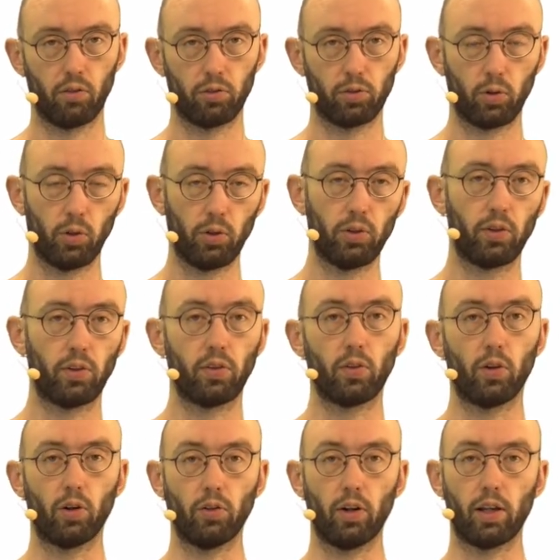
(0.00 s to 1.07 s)
Of course, this is
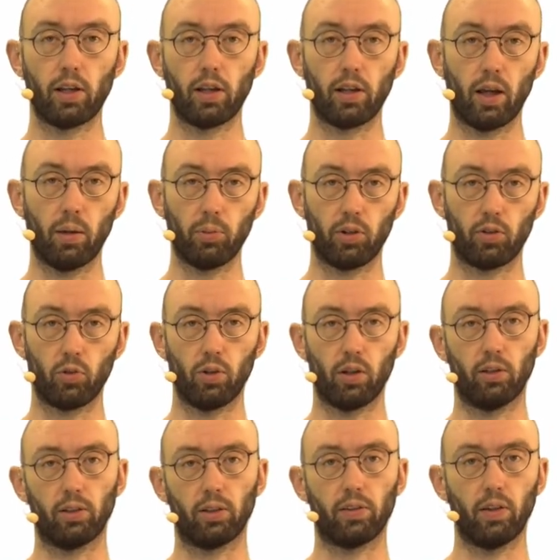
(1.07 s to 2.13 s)
already adapted to
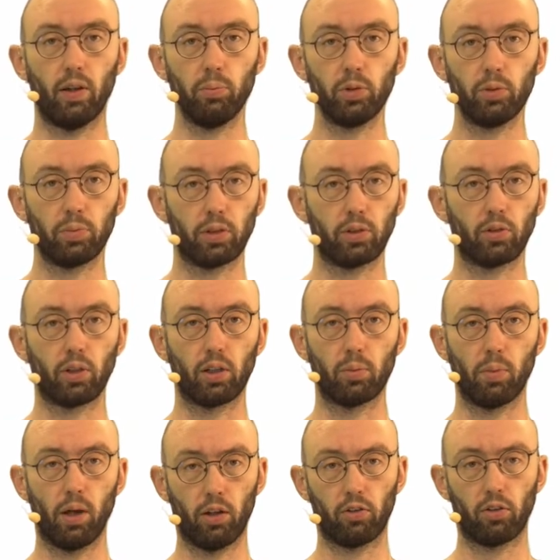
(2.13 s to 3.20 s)
our example, but you can
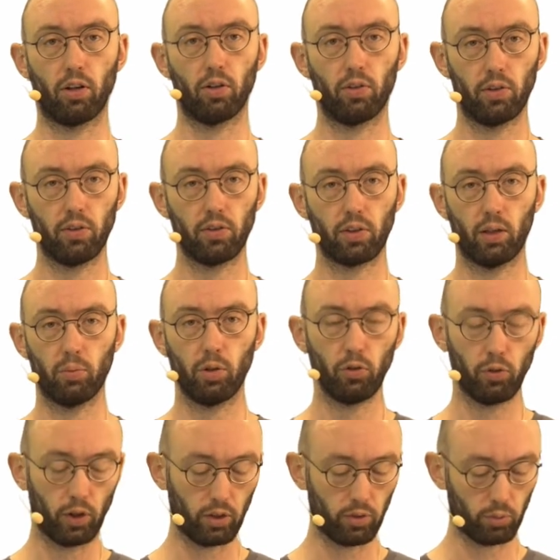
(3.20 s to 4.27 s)
imagine how this can be
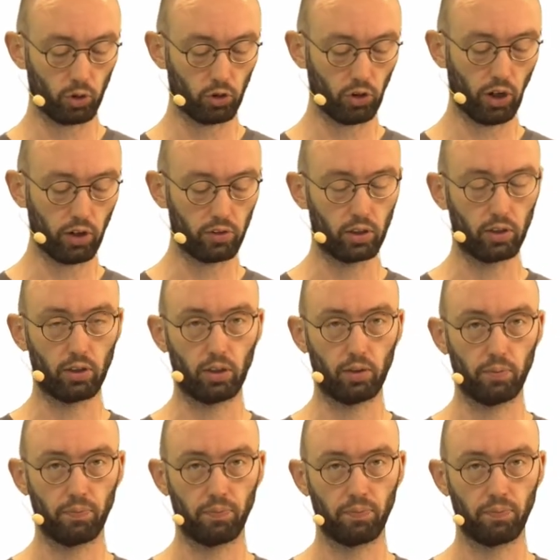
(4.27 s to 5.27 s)
phrased more generally.